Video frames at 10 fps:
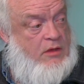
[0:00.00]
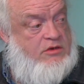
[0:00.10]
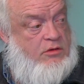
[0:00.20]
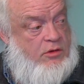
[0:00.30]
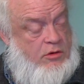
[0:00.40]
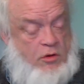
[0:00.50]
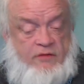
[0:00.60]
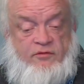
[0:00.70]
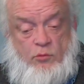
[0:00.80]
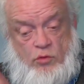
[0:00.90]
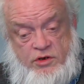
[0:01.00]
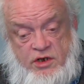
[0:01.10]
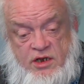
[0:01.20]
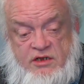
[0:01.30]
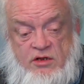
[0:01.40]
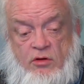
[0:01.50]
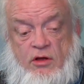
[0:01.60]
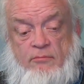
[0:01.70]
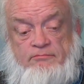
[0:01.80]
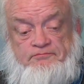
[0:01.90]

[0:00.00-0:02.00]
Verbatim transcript: So mm-hmm. they're going from wood to diesel oil.